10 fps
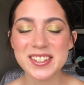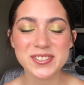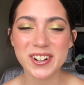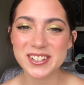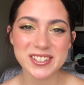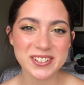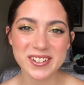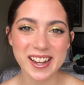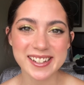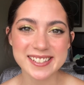for watching, you
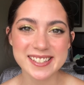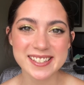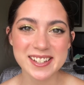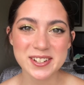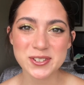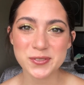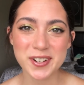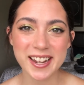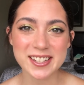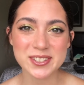guys. Don't
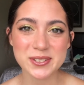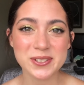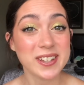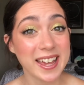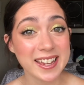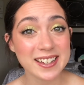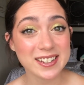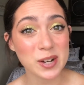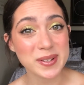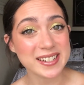forget to like,
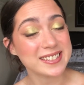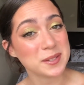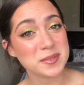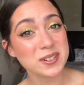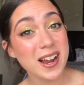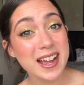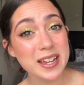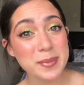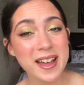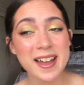comment, and subscribe.
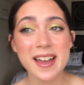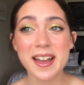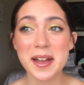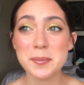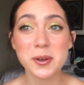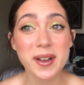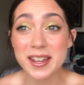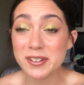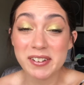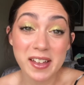Go ahead
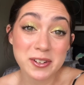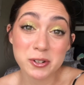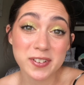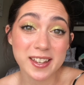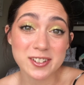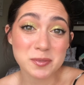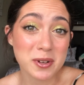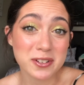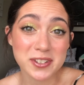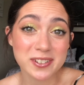and ring that notification
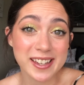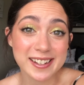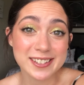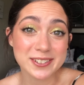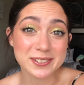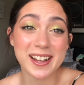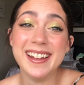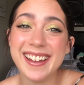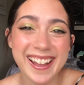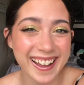bell if you'd like to.
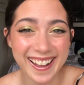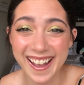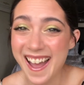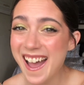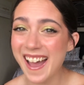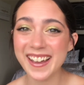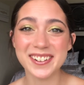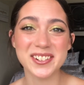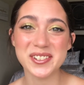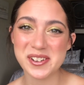I don't
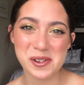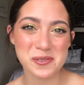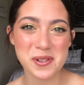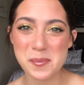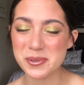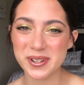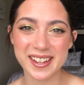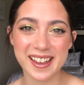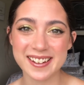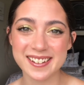know when I'll upload
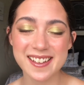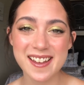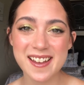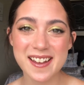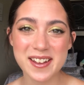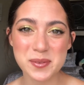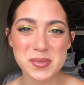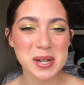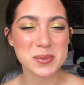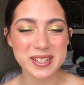again, but
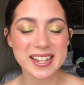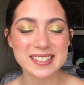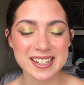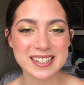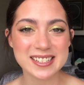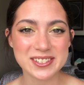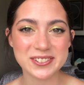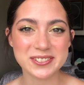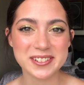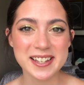I'm really excited
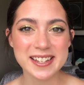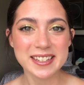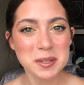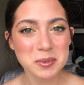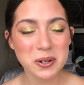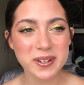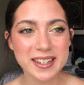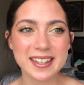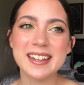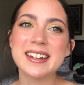to keep
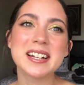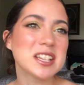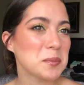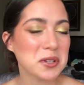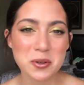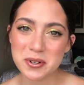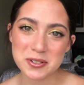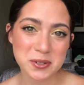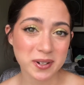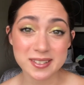going. Let me know what else
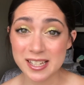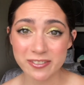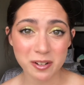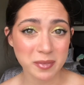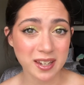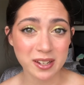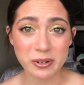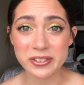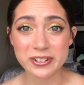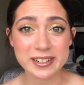you want to see from me,
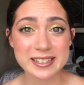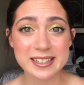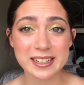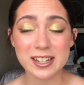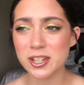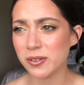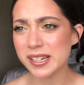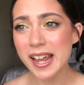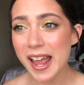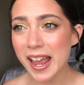whether it's like a
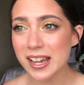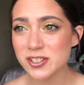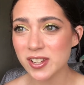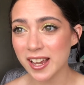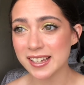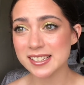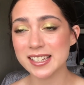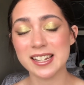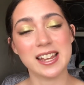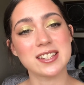Q&A so you guys
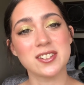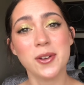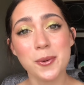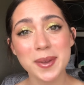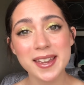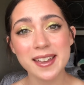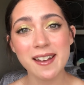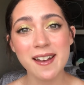get to know me,